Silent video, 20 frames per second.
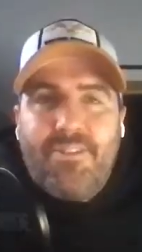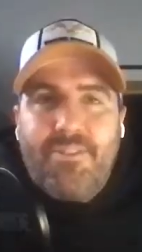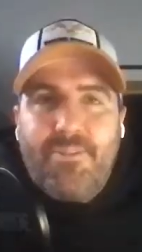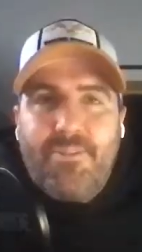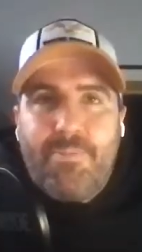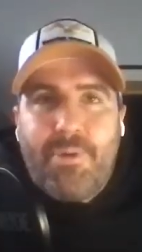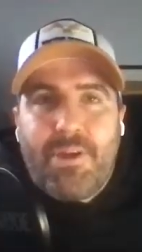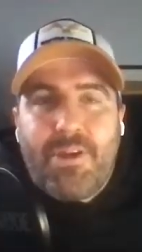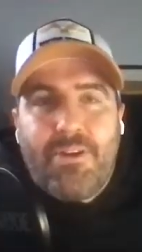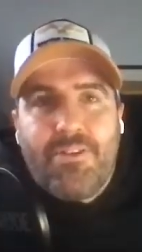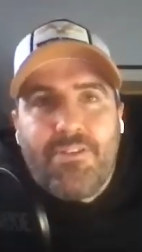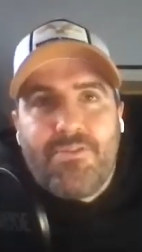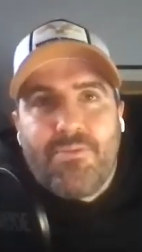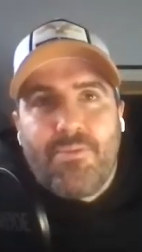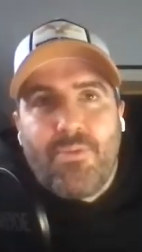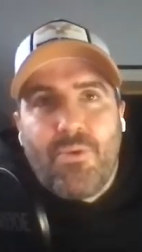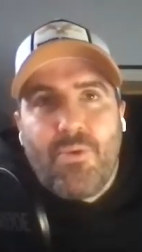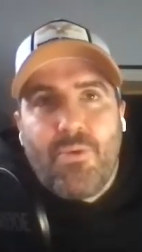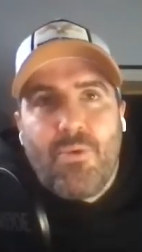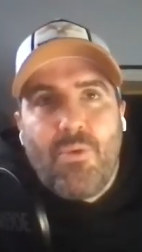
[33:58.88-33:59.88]
Yeah,
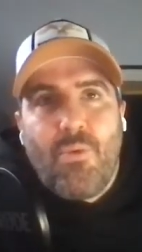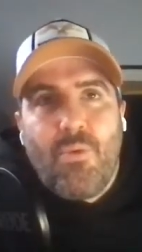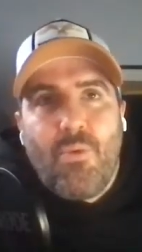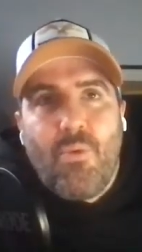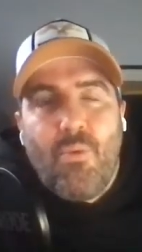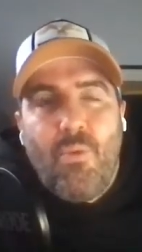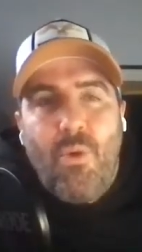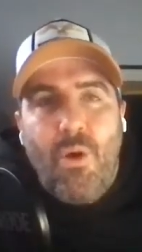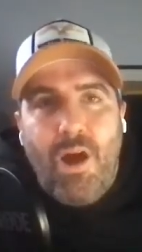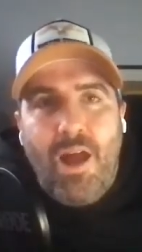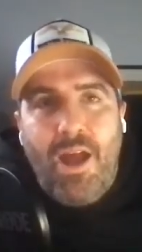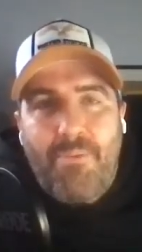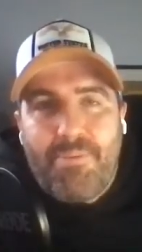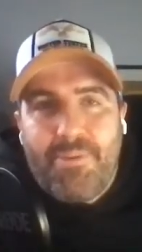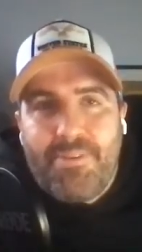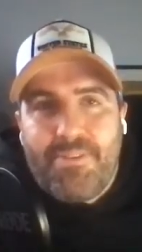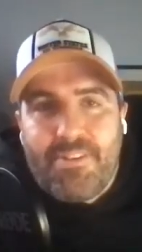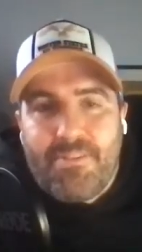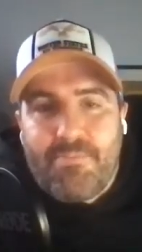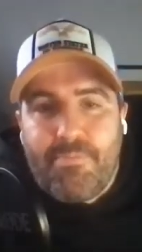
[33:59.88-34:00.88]
because
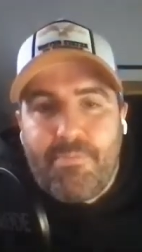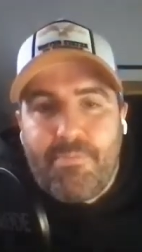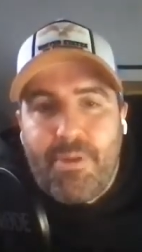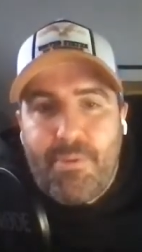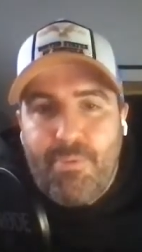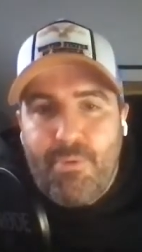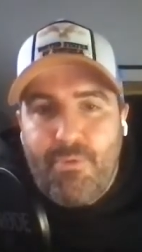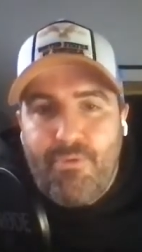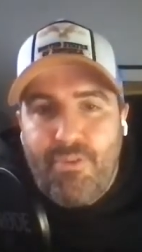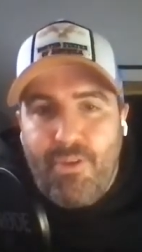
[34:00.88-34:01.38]
what happens is